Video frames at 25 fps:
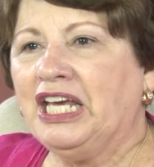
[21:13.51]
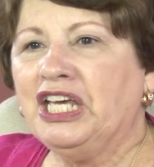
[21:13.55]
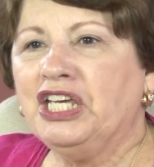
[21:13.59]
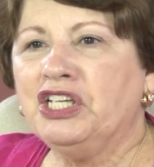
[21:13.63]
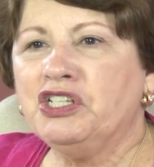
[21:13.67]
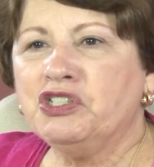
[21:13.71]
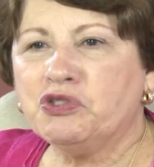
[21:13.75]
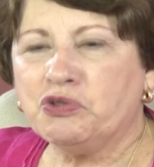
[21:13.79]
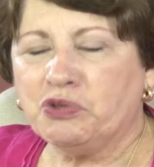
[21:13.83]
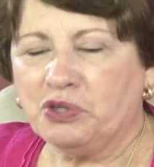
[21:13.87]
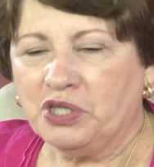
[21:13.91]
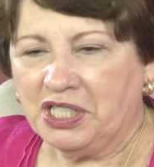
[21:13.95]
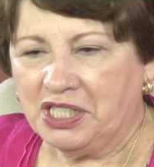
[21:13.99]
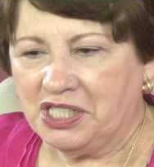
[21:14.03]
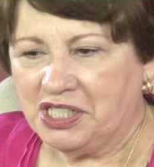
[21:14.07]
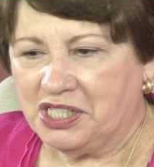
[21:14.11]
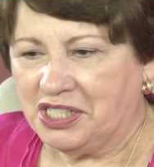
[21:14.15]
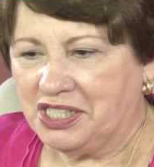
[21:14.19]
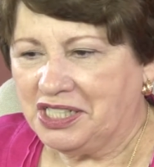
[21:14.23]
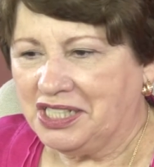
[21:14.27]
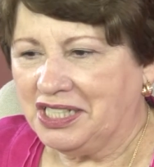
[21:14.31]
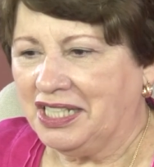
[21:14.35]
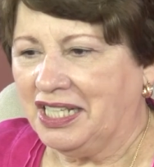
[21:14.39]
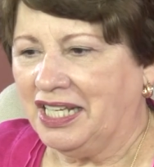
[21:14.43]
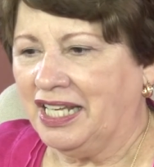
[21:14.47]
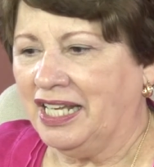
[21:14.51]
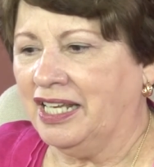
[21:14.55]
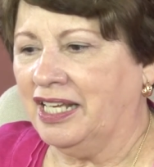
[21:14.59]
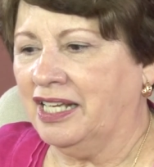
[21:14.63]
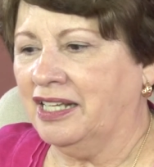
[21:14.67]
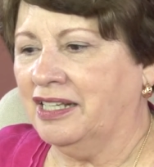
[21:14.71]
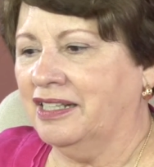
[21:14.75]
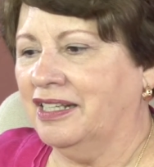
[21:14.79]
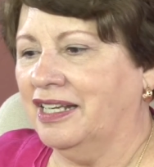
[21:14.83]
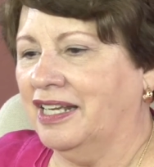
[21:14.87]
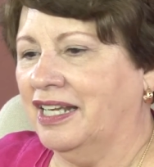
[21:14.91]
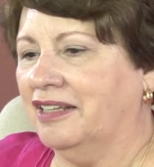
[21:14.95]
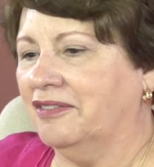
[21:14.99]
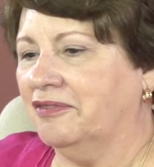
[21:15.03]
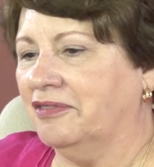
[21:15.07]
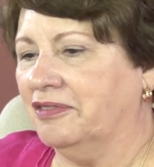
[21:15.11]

interests and